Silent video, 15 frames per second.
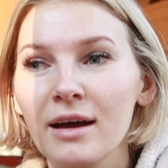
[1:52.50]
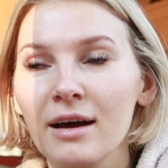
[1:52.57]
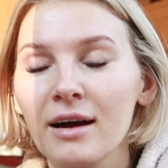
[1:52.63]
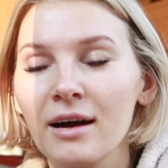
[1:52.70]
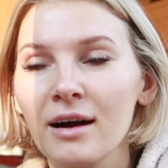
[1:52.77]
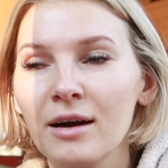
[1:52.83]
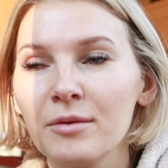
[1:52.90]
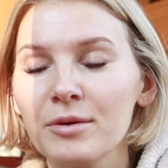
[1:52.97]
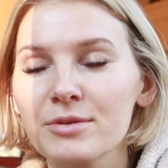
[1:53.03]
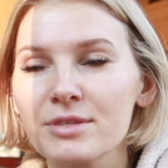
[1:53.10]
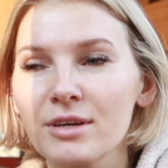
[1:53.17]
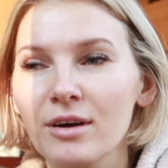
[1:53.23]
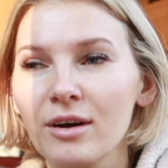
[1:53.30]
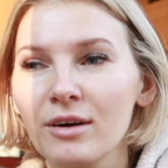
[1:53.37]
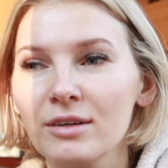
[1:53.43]
what was
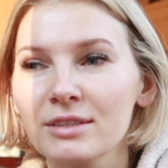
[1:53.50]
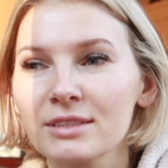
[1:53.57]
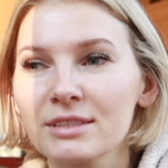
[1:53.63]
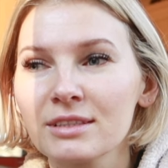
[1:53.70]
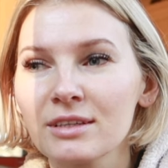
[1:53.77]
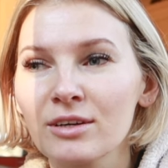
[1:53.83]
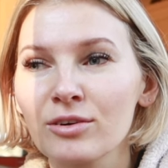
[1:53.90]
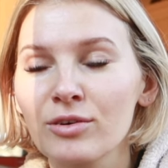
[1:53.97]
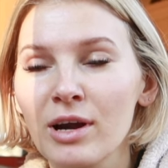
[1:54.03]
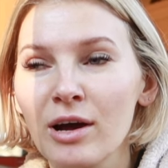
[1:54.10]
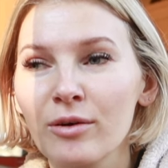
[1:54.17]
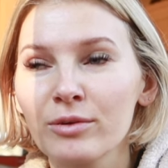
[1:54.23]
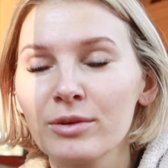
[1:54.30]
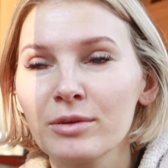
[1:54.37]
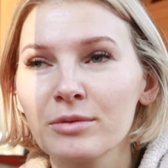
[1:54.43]
it called?
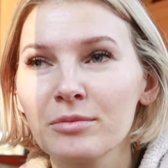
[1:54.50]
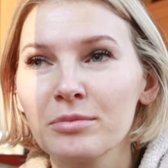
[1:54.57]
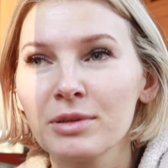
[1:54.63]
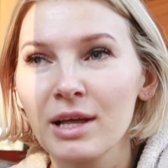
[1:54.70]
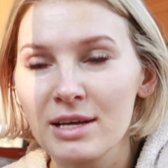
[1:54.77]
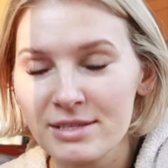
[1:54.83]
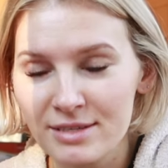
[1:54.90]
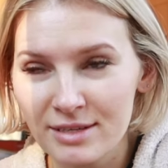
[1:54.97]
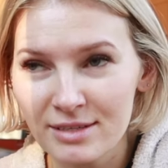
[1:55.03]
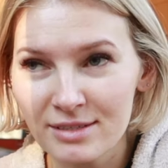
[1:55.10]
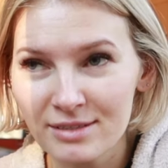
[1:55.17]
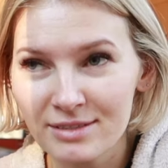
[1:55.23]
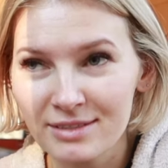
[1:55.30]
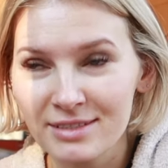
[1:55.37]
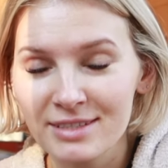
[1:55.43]
Crown Plaza.
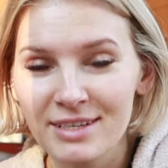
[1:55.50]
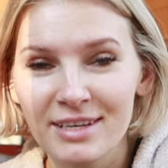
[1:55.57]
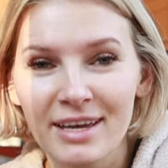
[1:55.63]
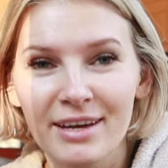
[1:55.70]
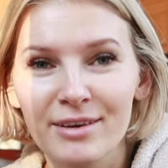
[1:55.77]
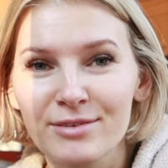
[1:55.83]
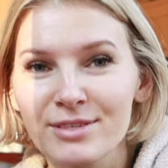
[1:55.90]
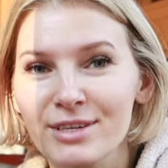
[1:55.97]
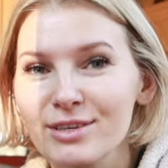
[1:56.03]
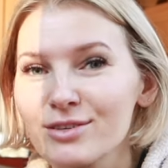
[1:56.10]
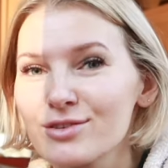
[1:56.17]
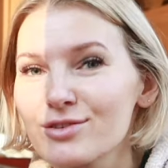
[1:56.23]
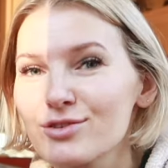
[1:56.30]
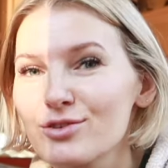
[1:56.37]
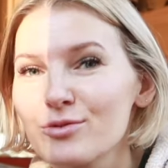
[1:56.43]
It was like a
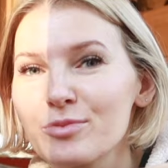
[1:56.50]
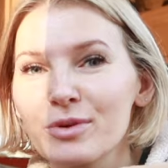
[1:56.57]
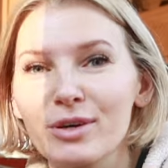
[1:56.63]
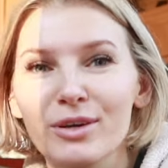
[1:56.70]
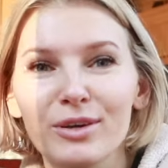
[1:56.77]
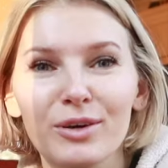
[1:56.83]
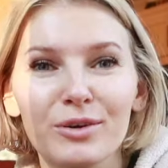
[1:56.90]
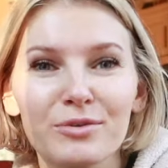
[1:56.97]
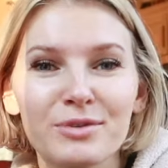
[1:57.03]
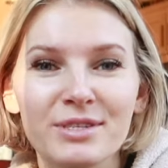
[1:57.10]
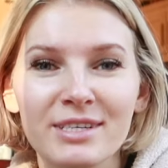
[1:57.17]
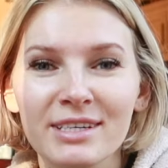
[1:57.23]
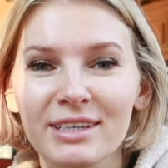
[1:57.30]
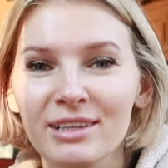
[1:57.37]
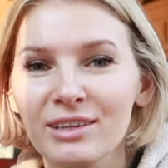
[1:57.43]
super
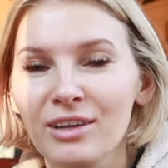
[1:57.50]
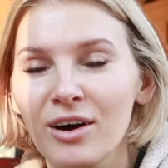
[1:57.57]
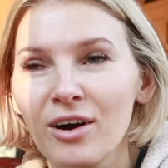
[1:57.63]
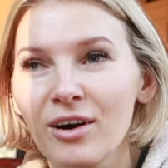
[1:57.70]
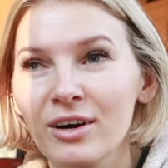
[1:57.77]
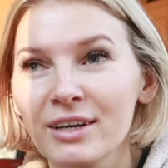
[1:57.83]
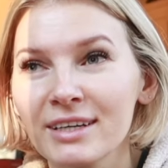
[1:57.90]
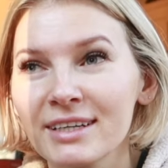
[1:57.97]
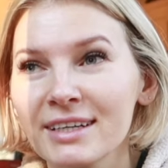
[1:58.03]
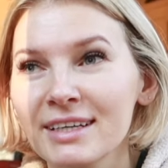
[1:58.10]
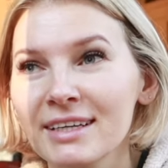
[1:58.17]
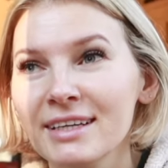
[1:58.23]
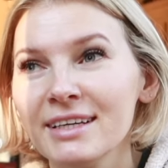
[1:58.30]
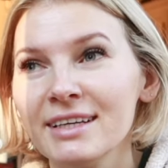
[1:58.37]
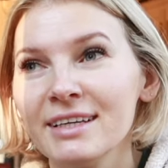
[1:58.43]
cozy log
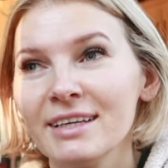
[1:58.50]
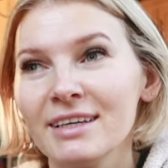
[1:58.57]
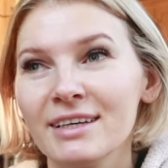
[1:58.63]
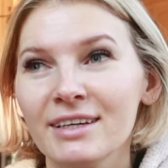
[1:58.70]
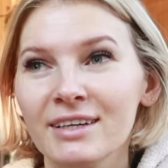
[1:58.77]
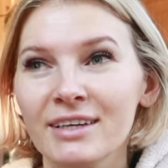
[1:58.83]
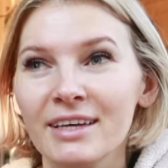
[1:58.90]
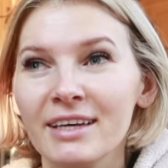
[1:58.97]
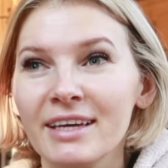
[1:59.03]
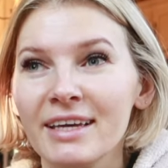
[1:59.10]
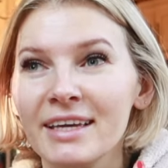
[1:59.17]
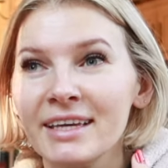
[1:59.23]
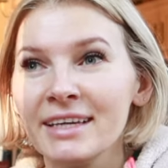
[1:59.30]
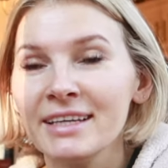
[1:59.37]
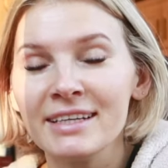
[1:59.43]

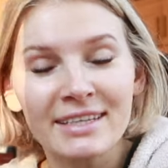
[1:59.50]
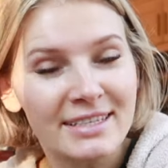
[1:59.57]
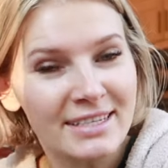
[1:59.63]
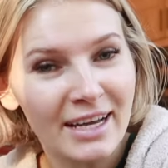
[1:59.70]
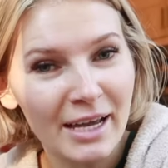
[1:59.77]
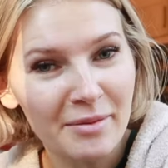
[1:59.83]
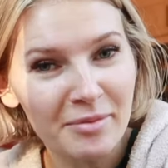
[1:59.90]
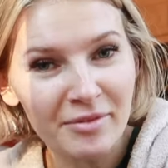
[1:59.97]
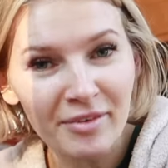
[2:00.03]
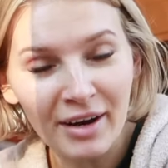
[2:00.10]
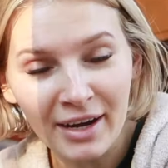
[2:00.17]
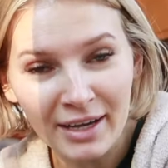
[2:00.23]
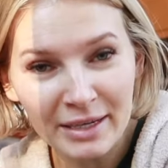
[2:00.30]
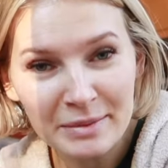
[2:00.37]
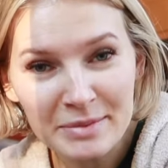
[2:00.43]
in type
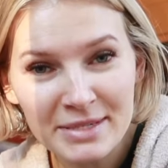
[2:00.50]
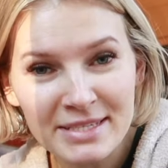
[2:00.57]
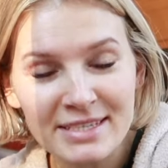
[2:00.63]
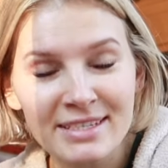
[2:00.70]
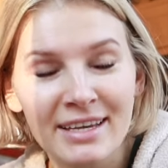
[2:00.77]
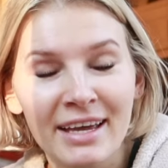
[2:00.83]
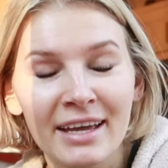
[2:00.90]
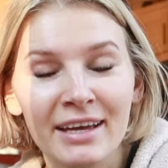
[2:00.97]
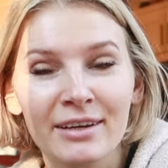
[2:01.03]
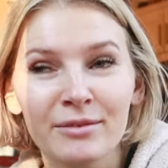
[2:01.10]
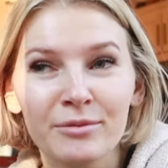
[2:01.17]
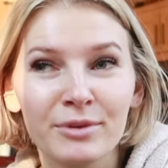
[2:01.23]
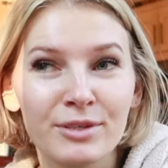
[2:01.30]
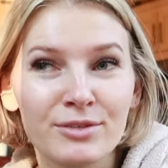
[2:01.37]
vibes. And we